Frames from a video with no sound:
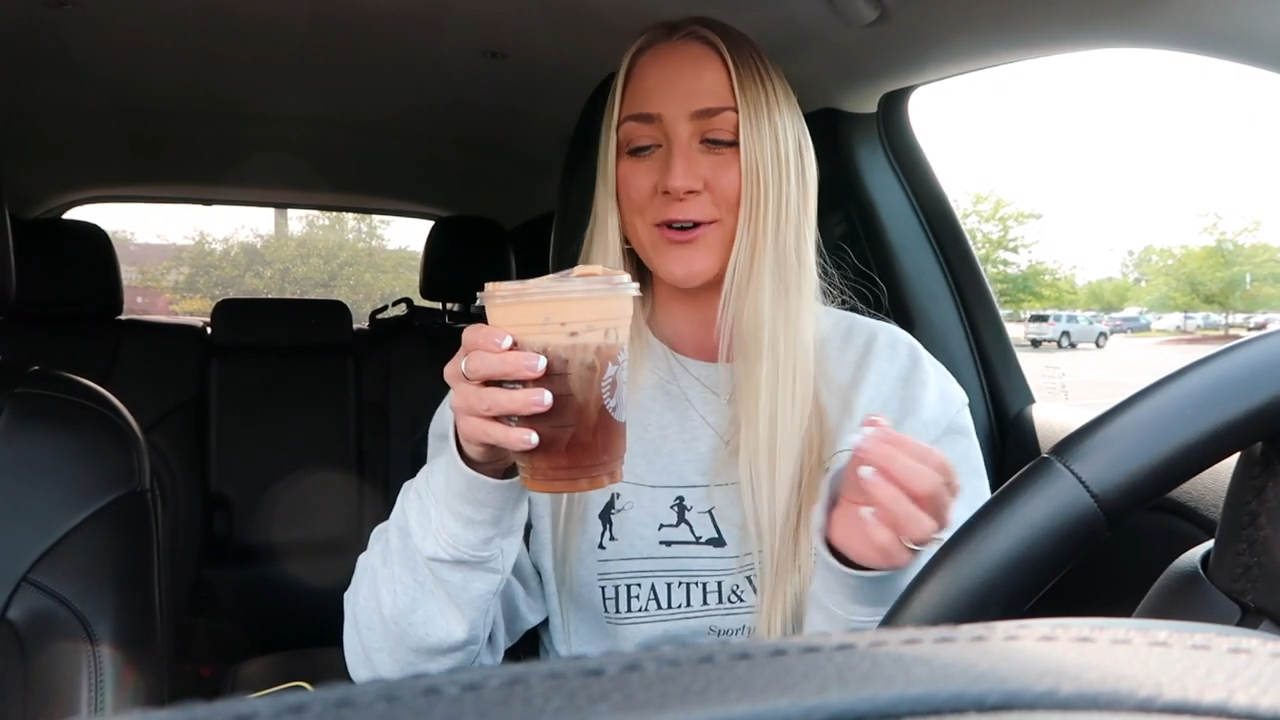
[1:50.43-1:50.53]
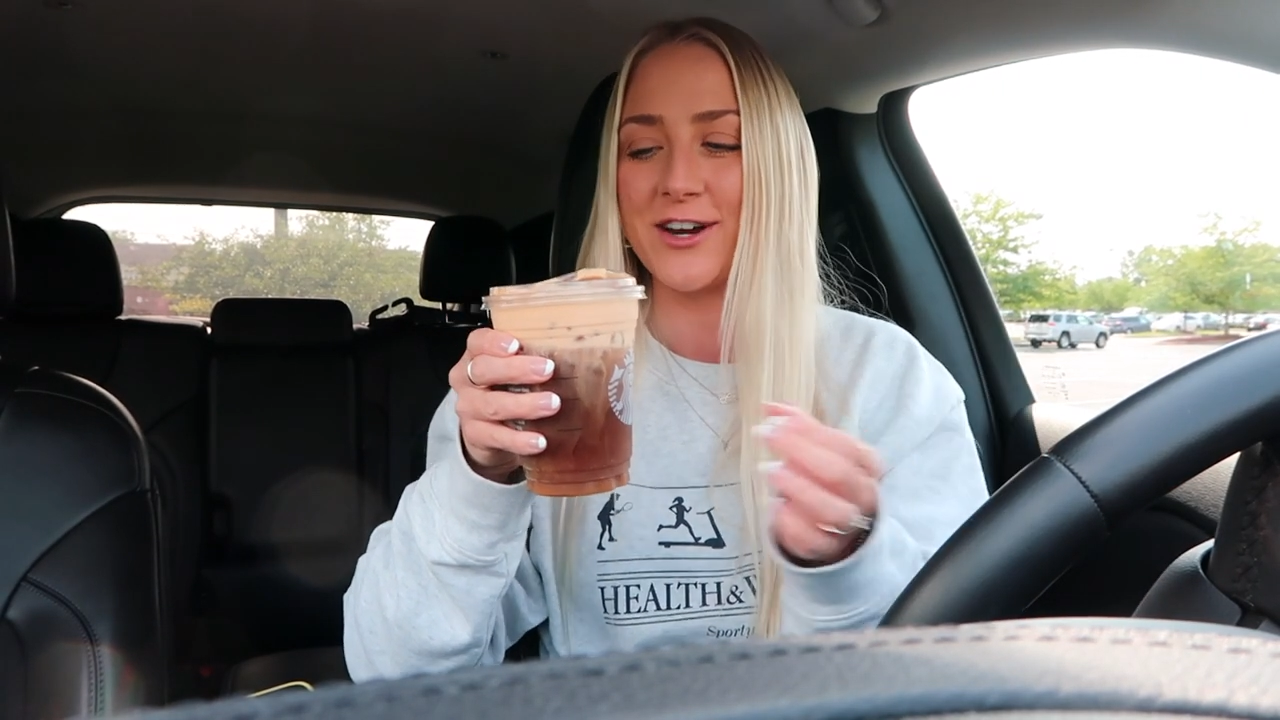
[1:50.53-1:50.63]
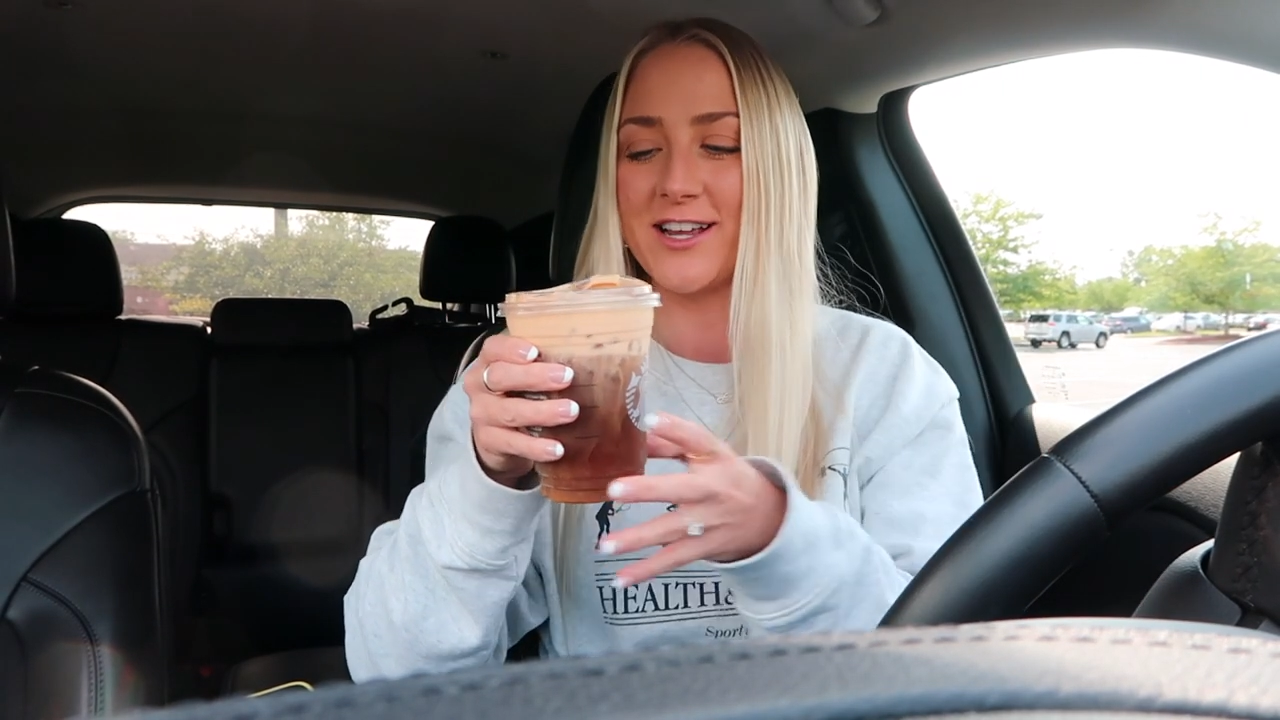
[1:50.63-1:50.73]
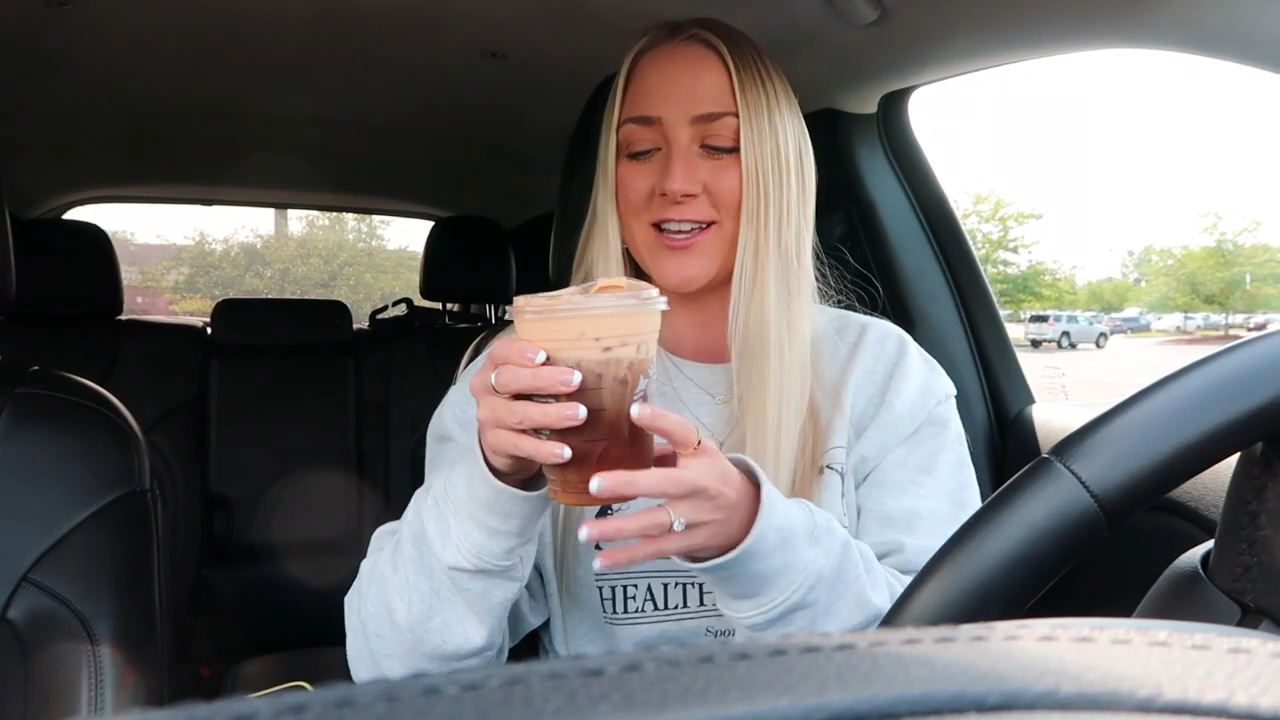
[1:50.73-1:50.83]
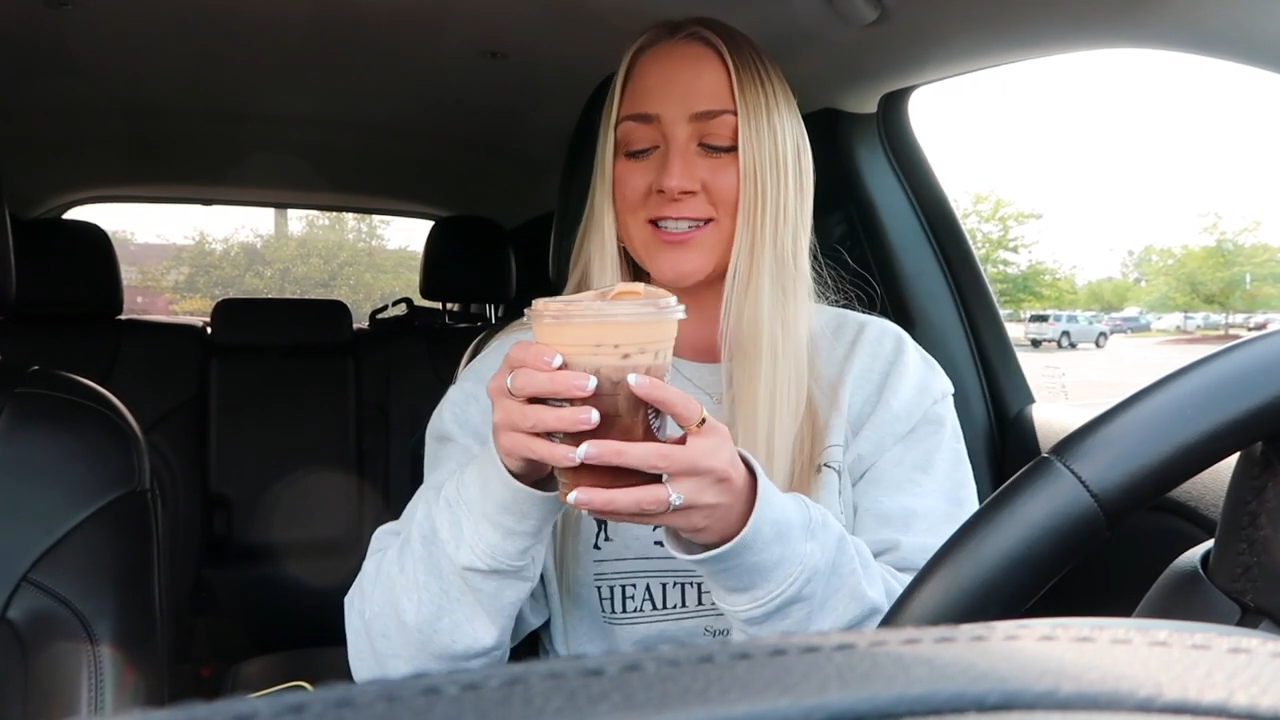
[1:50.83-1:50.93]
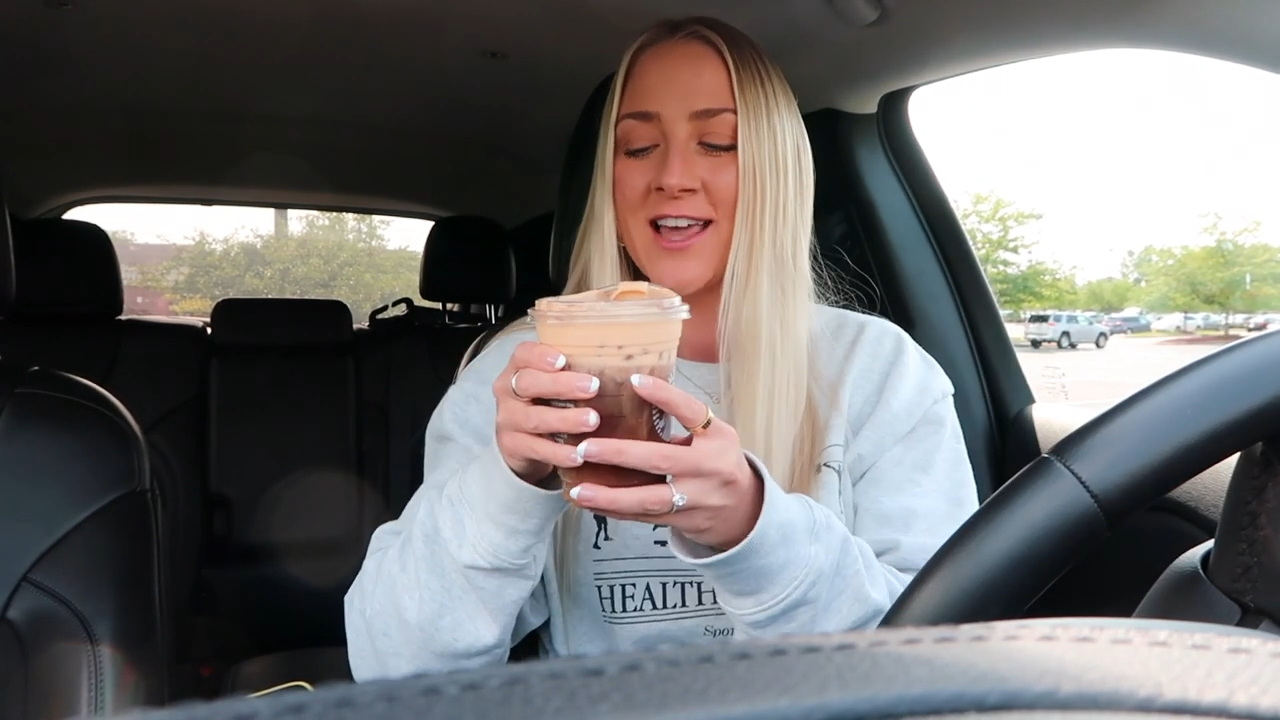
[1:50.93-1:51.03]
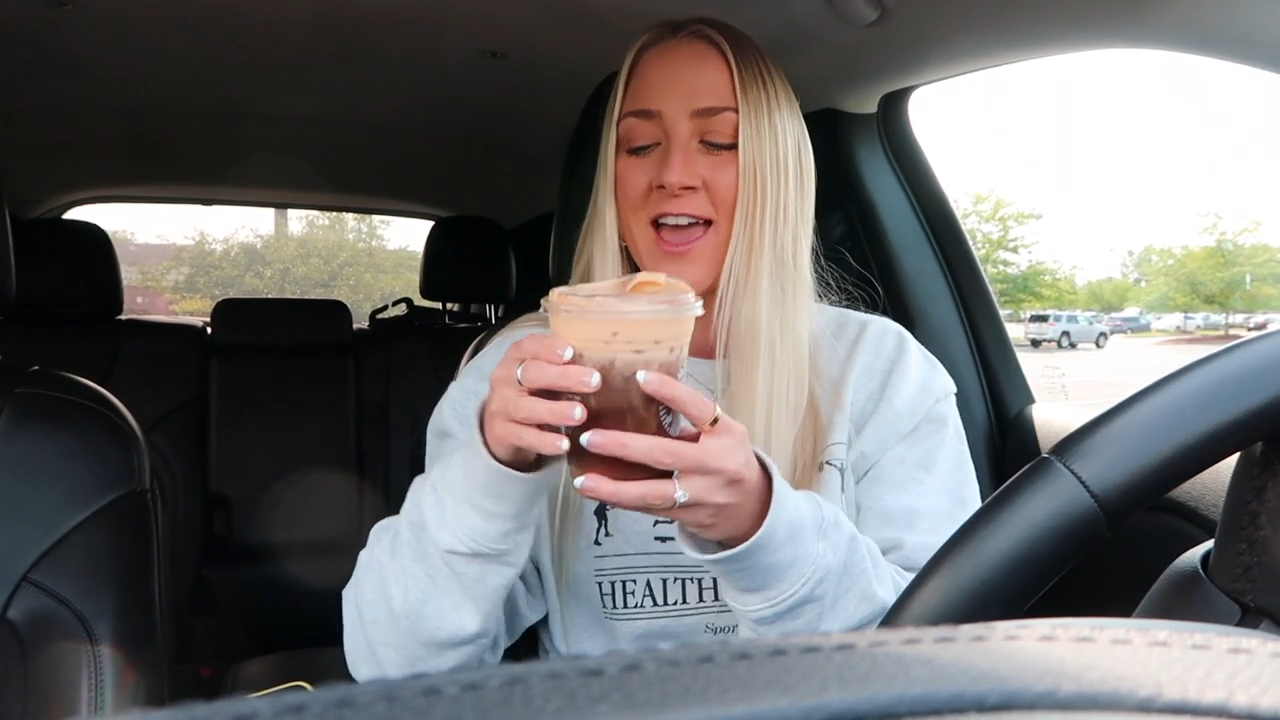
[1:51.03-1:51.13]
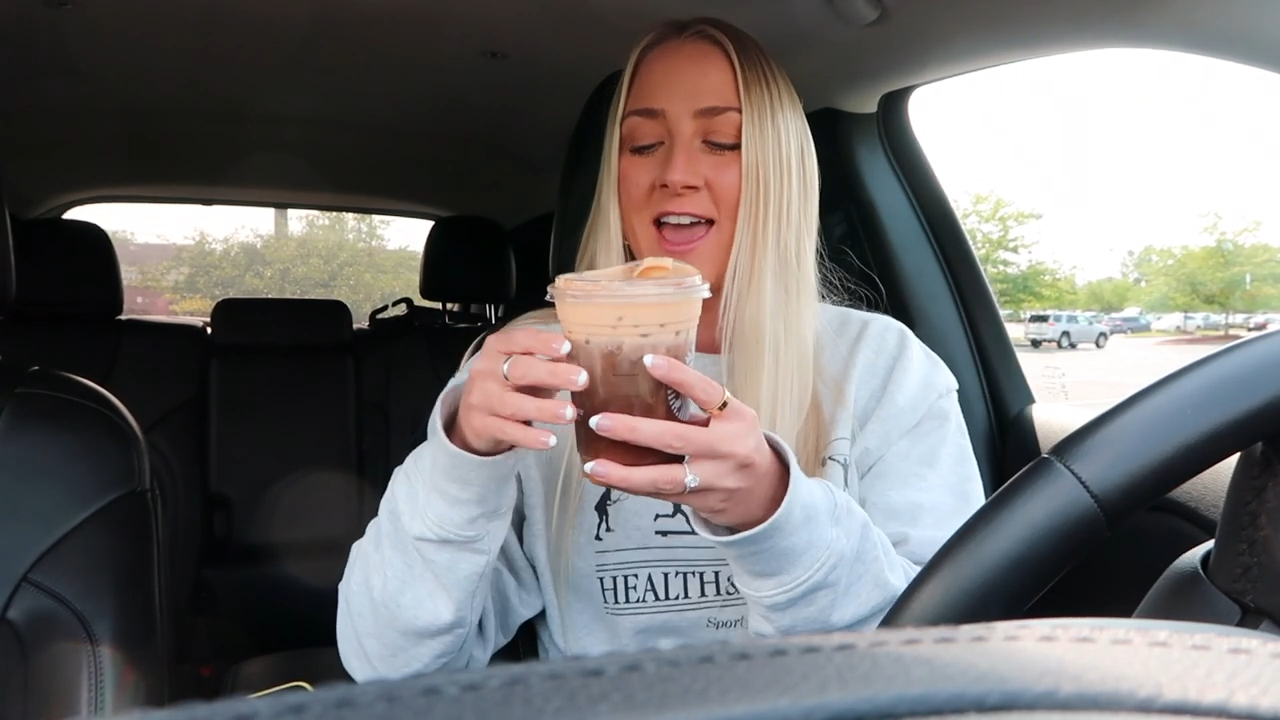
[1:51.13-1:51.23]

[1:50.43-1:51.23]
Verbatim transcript: good it is.